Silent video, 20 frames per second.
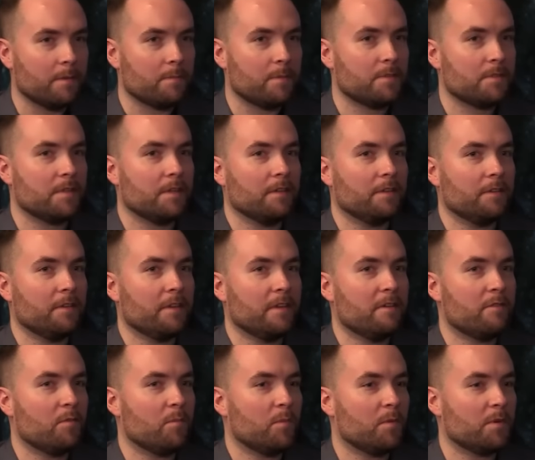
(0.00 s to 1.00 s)
Particularly
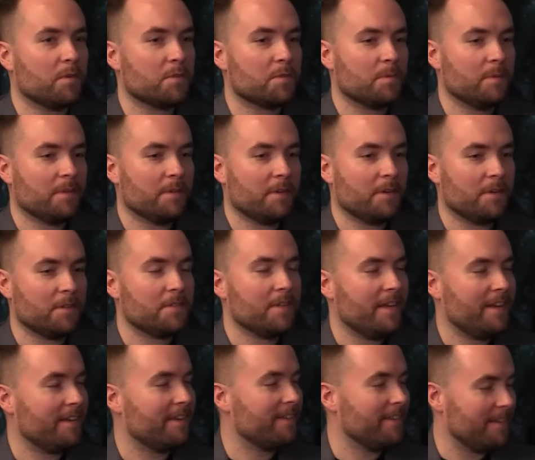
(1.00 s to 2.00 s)
even worse when you're a
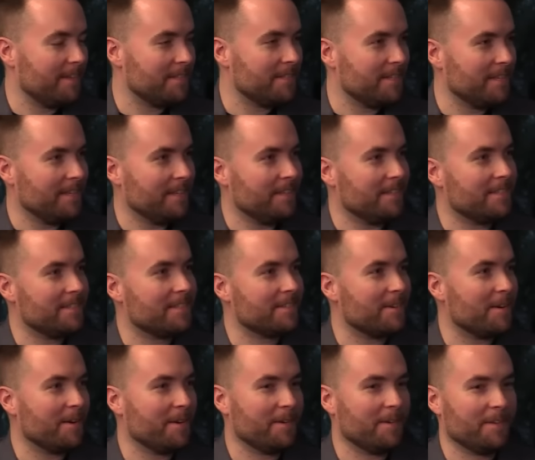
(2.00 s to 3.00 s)
tank, as he is,
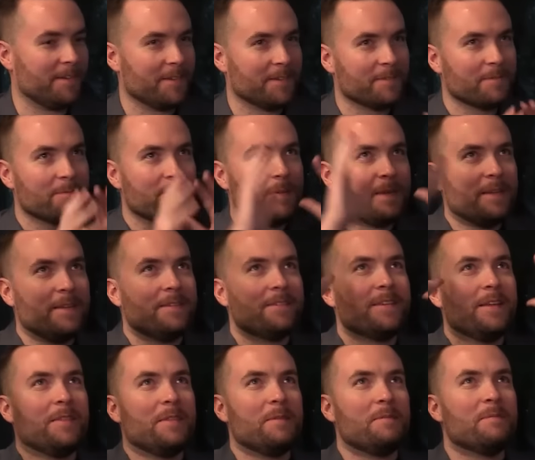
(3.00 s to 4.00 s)
trying to be
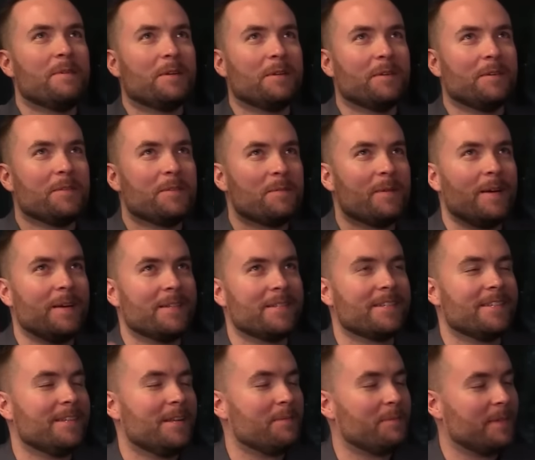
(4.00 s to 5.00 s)
in the middle of the boss
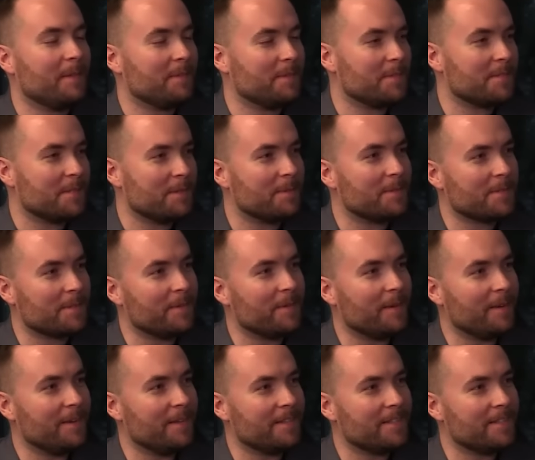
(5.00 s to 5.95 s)
and not being able to see what's going on.